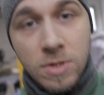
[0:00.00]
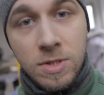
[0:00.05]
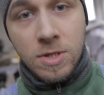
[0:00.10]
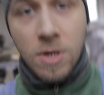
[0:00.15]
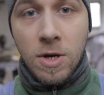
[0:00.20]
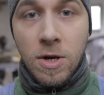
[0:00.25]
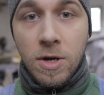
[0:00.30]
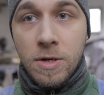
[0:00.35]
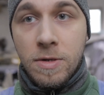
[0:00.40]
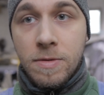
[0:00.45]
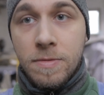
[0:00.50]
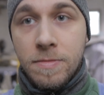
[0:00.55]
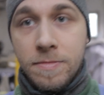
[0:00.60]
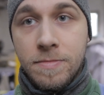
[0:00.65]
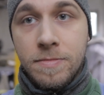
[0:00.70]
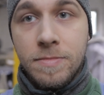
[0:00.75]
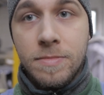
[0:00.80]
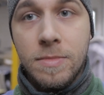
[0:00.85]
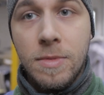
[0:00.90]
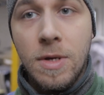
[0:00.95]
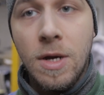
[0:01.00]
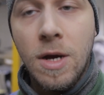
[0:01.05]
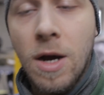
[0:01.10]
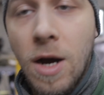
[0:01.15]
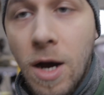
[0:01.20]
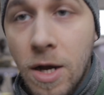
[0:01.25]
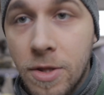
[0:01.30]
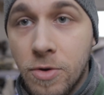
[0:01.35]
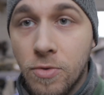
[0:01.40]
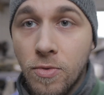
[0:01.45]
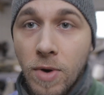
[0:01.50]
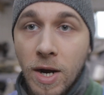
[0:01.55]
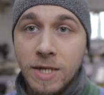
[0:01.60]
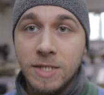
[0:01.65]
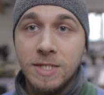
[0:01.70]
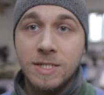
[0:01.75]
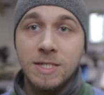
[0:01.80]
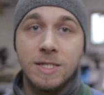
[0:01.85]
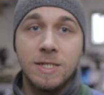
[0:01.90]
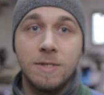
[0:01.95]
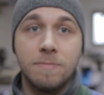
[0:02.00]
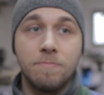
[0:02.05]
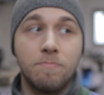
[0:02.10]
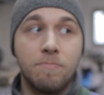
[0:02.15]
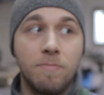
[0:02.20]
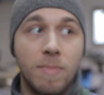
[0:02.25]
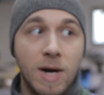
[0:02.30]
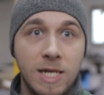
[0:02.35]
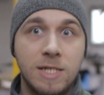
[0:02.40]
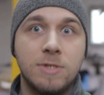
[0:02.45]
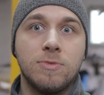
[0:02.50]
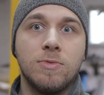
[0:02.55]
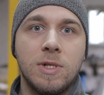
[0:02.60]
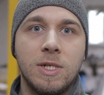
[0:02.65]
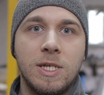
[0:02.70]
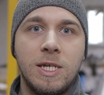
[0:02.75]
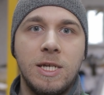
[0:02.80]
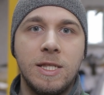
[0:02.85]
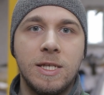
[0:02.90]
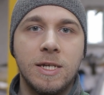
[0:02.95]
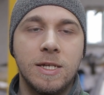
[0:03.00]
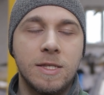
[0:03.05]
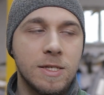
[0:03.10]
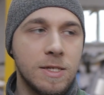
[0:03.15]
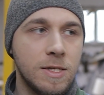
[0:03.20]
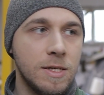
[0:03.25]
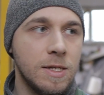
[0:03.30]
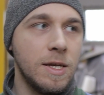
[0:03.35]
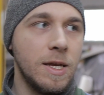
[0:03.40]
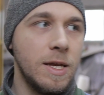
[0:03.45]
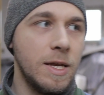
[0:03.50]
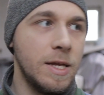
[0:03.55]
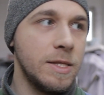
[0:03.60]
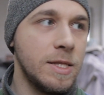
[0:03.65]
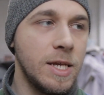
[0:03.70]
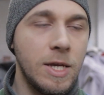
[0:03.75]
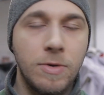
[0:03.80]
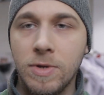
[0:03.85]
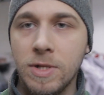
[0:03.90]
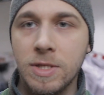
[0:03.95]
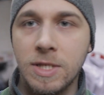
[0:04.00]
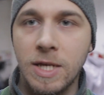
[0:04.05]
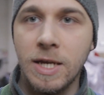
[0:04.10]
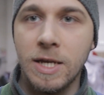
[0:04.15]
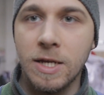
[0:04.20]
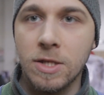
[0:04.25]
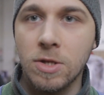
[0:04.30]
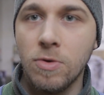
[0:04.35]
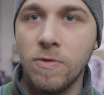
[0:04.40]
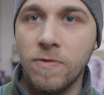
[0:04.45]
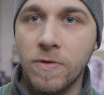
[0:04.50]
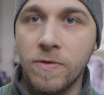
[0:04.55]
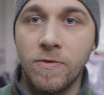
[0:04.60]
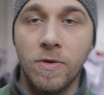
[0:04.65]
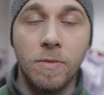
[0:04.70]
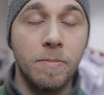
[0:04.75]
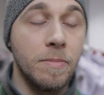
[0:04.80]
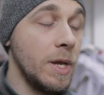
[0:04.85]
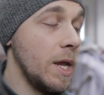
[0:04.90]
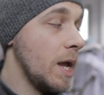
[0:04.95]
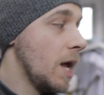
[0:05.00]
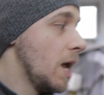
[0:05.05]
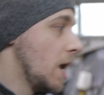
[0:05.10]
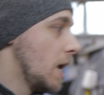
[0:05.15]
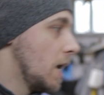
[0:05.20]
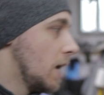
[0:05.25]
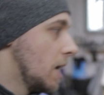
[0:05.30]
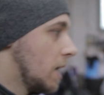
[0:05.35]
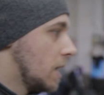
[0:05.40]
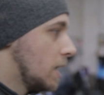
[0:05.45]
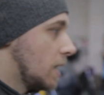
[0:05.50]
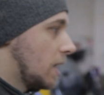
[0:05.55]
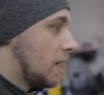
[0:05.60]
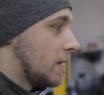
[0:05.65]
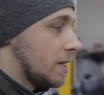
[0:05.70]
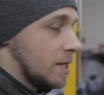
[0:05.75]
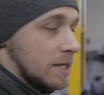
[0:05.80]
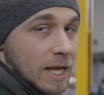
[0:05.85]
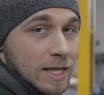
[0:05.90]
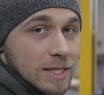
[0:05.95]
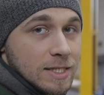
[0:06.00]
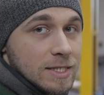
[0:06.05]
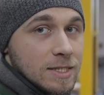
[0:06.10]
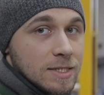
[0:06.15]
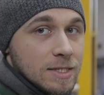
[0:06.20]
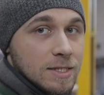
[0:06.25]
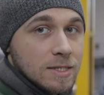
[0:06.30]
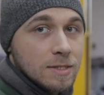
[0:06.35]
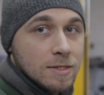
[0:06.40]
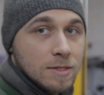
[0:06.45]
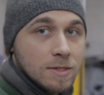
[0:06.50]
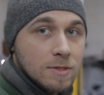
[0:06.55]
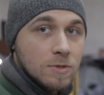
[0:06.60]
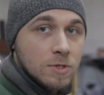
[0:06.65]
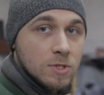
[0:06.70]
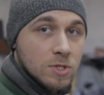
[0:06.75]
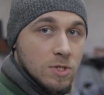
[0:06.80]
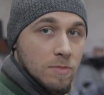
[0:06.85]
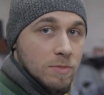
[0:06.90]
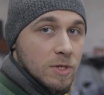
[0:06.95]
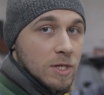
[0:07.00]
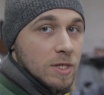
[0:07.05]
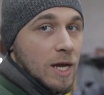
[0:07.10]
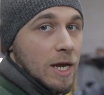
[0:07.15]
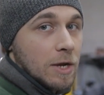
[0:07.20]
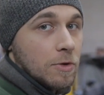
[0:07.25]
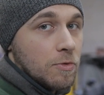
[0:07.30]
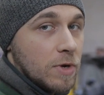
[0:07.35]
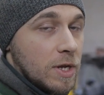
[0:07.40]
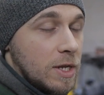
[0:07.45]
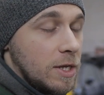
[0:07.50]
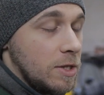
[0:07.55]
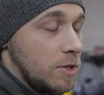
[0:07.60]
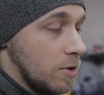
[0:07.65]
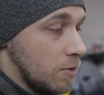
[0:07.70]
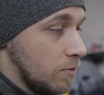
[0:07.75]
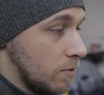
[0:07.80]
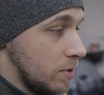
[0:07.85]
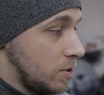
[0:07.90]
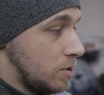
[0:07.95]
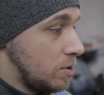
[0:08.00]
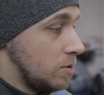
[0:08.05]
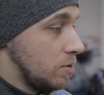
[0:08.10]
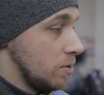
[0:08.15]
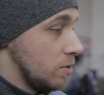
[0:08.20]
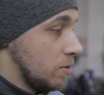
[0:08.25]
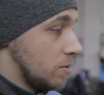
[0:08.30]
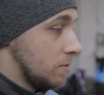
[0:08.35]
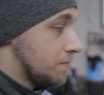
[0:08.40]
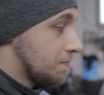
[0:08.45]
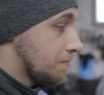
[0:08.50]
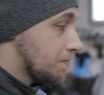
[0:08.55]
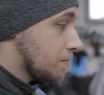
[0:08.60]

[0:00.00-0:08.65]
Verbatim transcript: this car. Otherwise, mice will eat it and they will take it over from me. And that's something I really don't want to do.